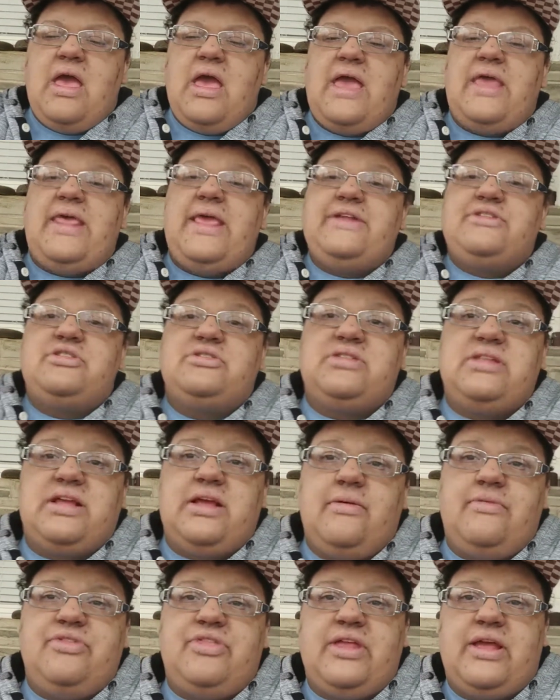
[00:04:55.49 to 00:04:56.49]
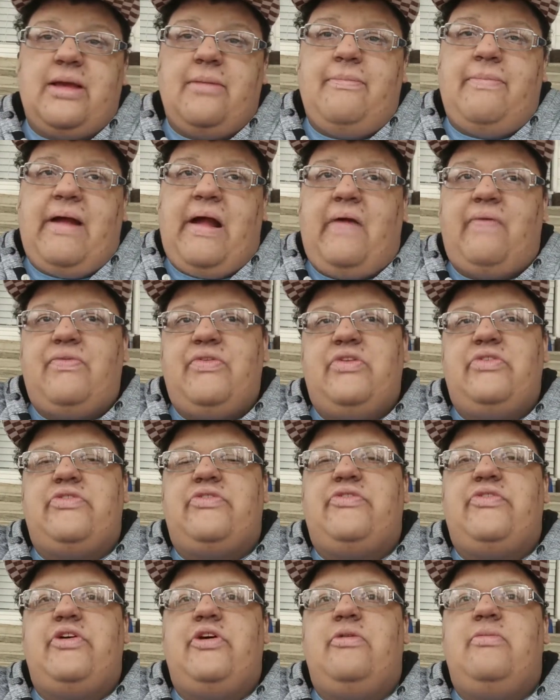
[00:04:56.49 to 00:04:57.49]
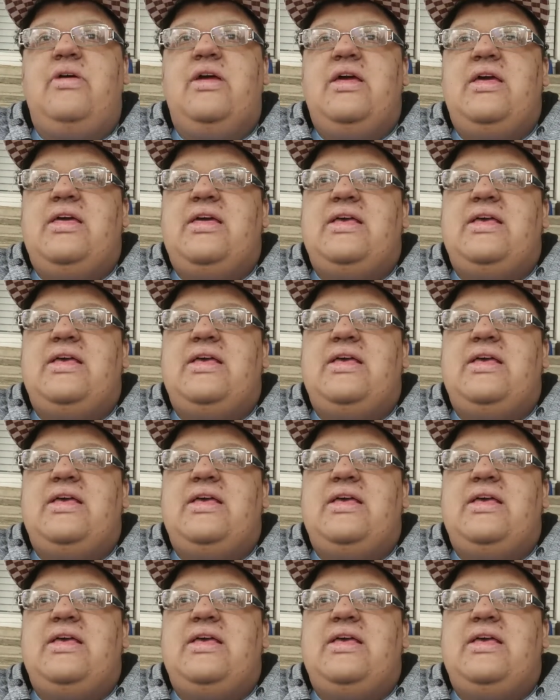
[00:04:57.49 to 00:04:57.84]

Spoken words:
An interesting thing about this film